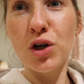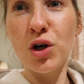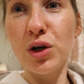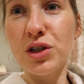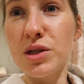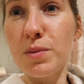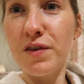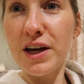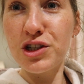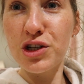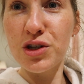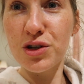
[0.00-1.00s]
cook some
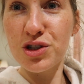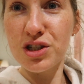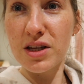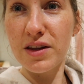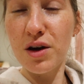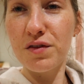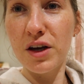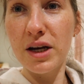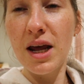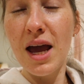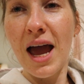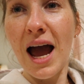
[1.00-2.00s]
veggie sausages in the oven,